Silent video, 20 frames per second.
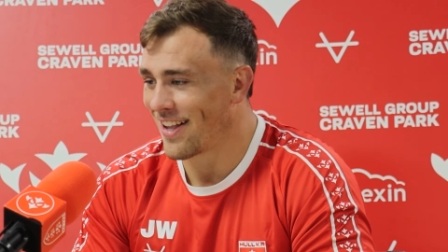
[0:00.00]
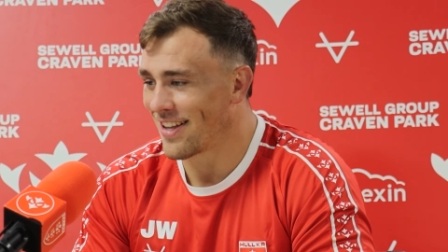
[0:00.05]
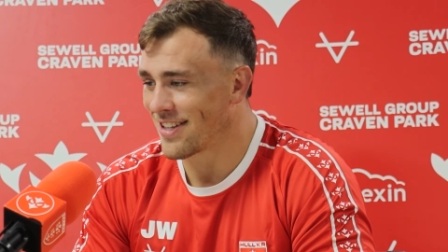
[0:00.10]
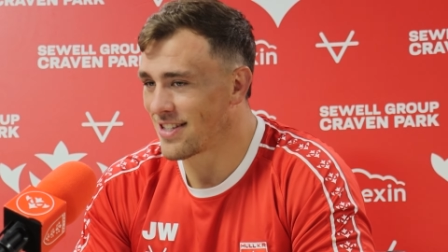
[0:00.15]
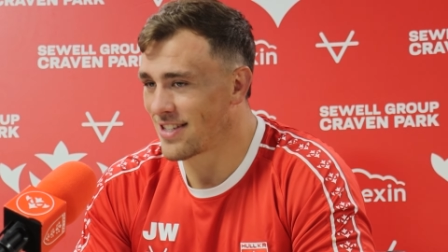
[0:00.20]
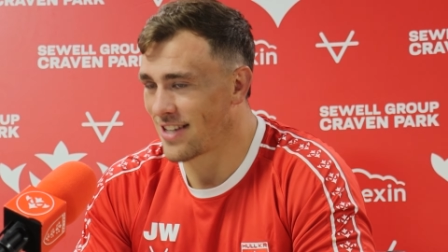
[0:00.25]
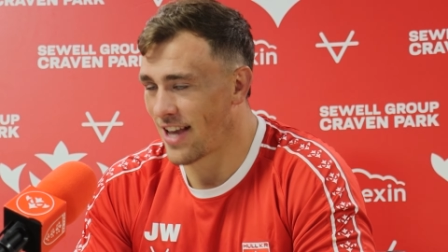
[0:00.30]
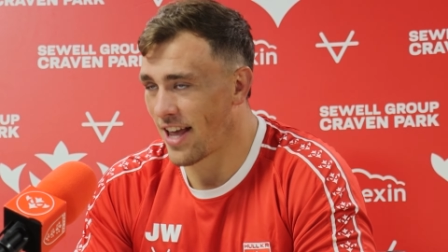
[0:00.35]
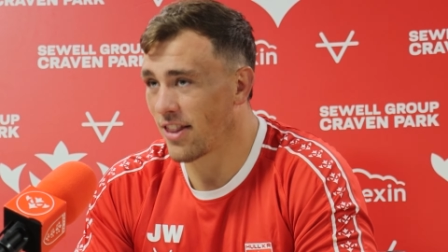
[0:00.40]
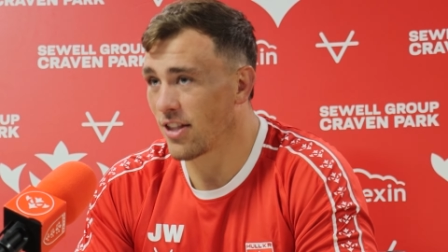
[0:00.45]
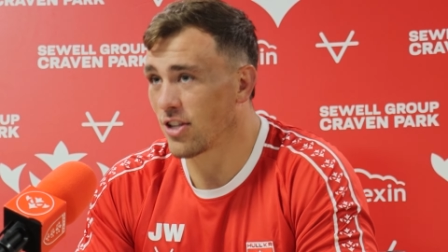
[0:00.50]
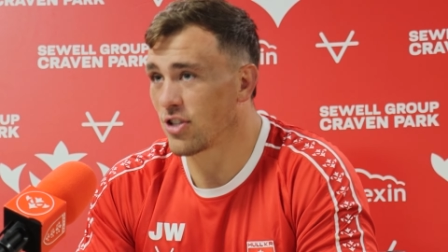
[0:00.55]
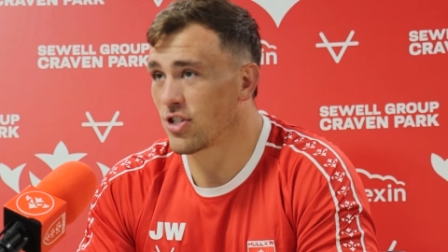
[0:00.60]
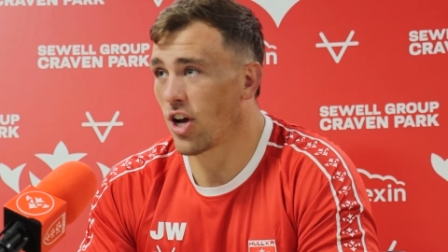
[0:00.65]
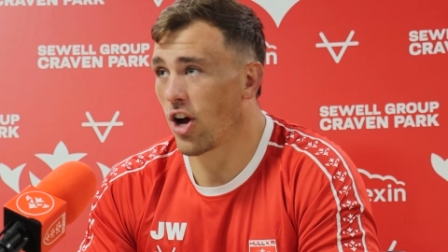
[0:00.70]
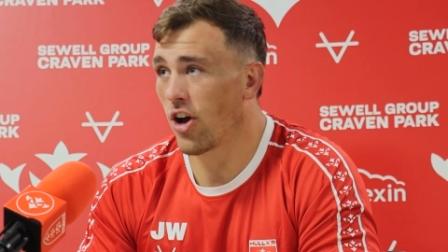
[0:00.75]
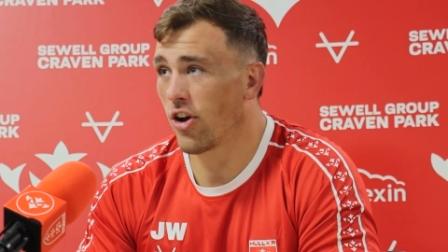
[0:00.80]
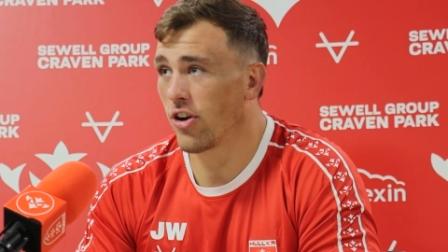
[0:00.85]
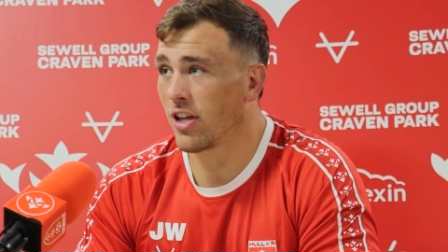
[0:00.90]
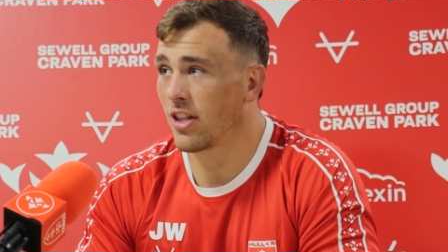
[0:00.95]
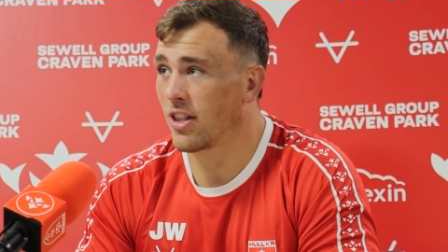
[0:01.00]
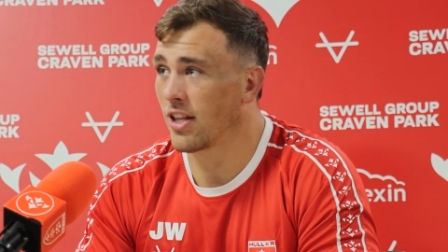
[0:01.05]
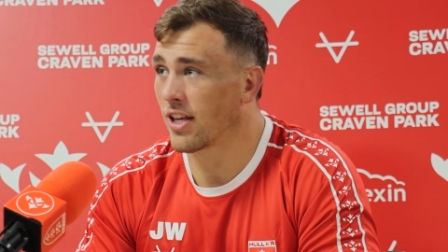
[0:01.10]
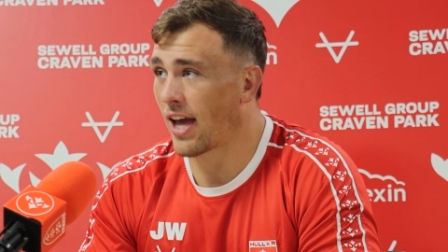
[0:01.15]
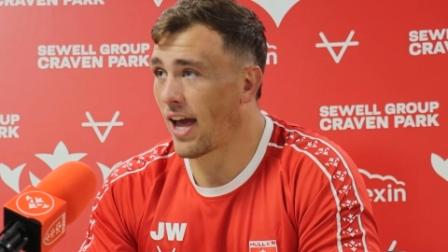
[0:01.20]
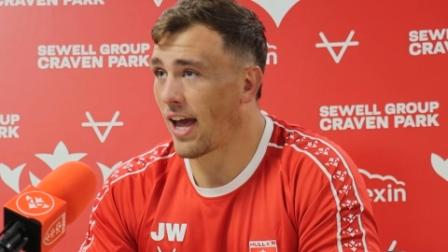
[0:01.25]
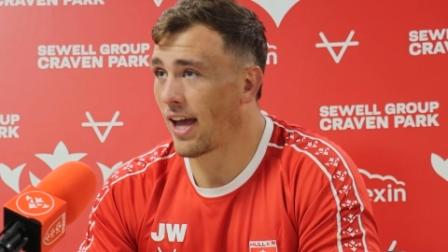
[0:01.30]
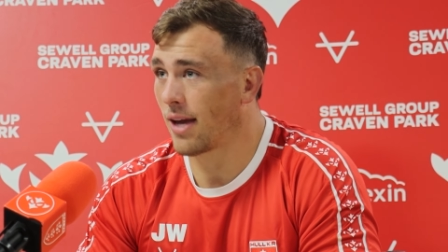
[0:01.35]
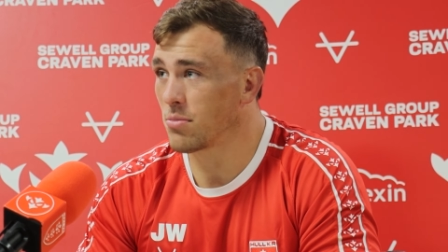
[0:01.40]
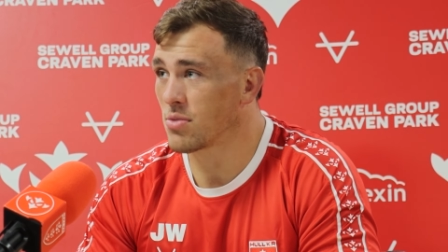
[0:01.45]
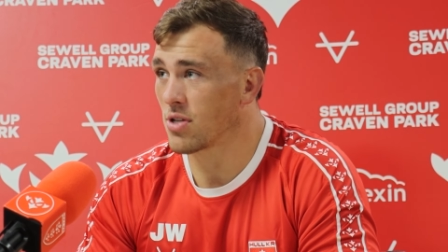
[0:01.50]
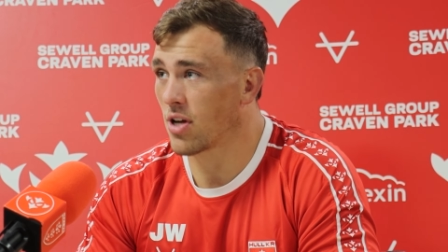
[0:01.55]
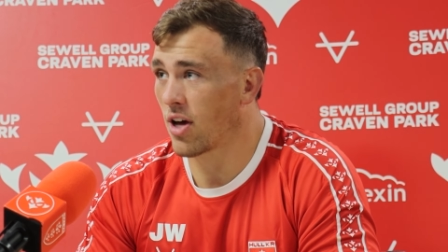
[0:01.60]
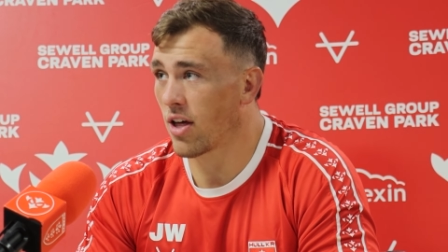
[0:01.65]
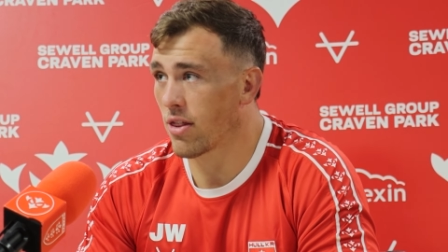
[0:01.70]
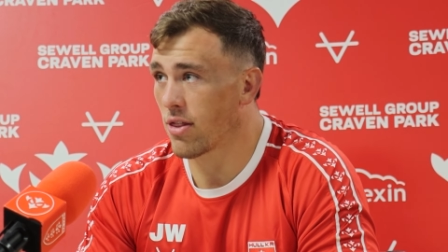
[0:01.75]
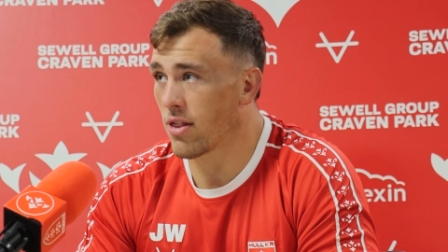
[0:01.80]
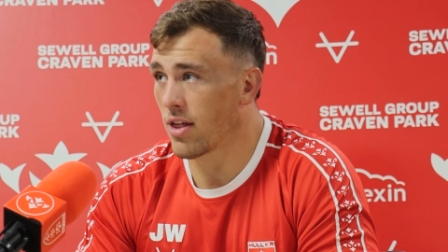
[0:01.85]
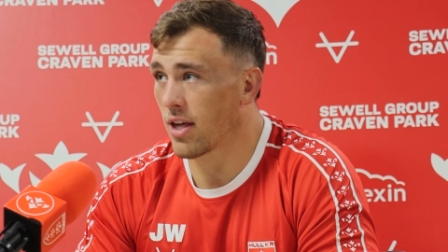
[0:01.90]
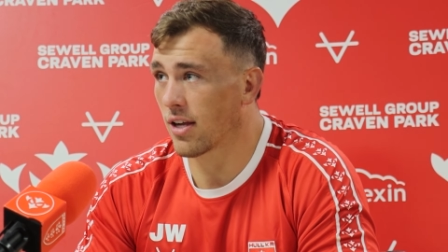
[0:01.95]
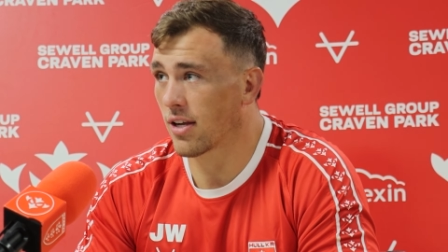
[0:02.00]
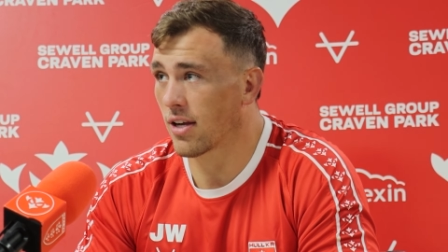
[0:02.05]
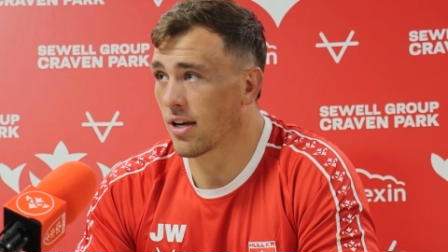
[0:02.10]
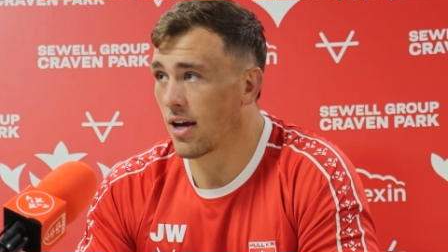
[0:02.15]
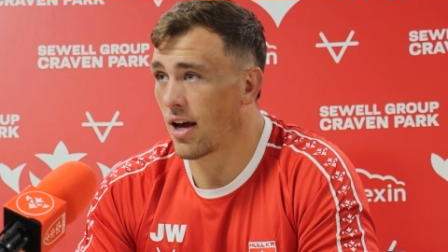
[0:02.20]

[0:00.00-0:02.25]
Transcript: set the tone in the games, I think,